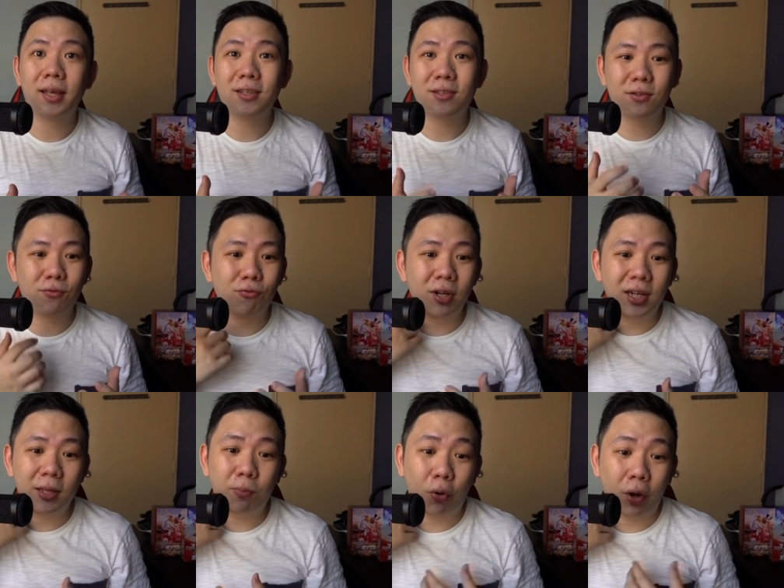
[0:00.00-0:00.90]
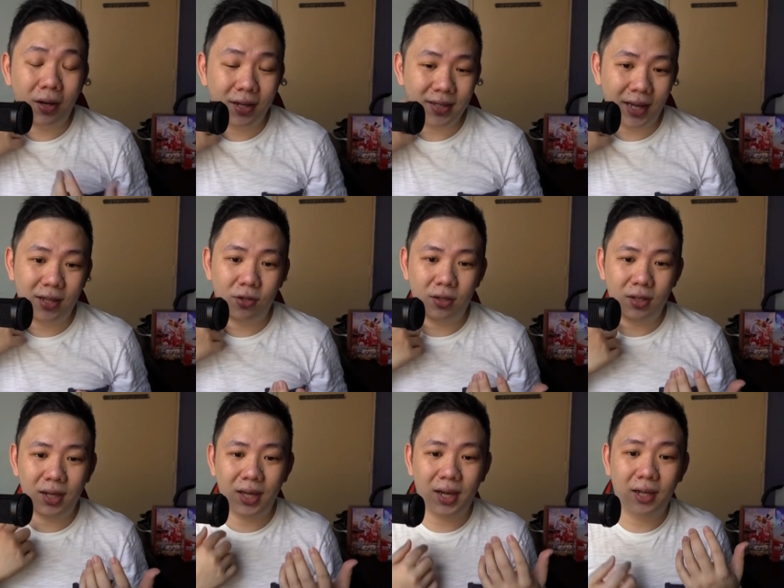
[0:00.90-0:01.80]
It's really pointless and
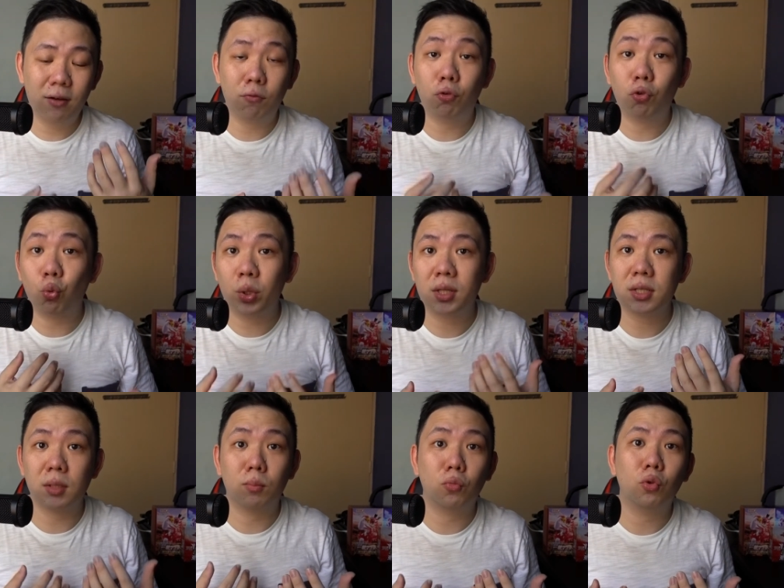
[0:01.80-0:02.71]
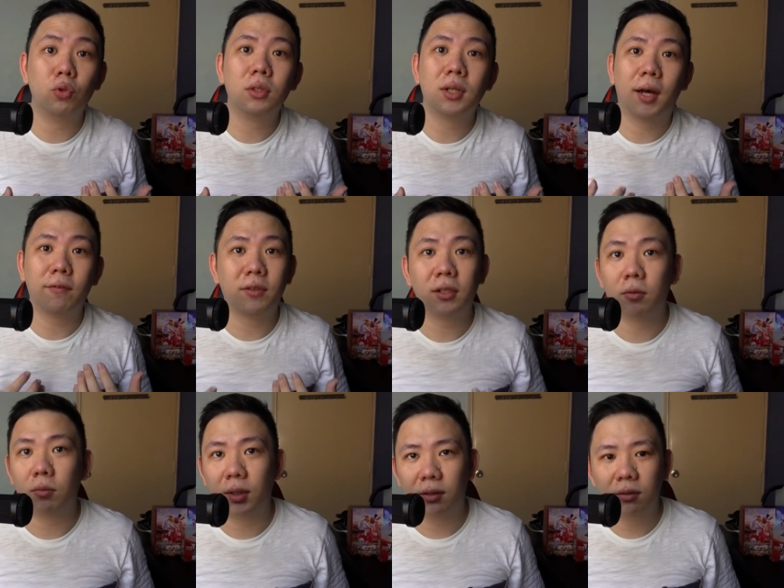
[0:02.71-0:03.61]
it kind of ruins the mood after
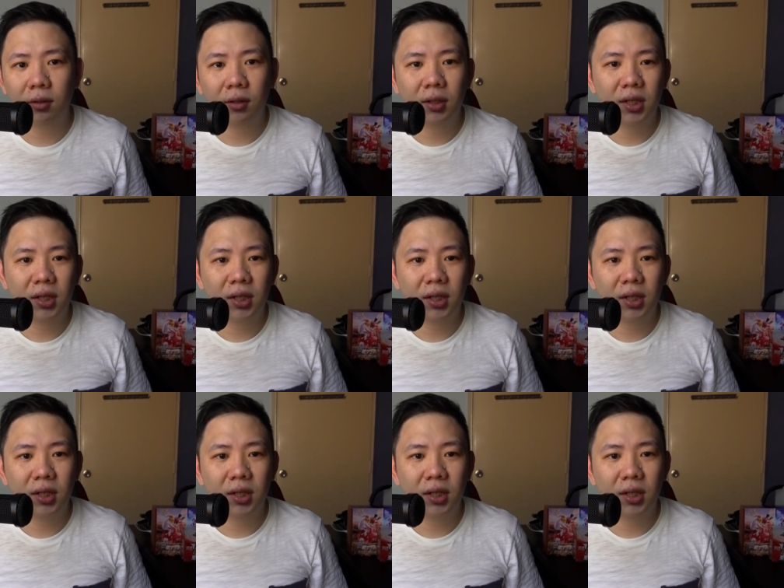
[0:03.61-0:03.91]
a while.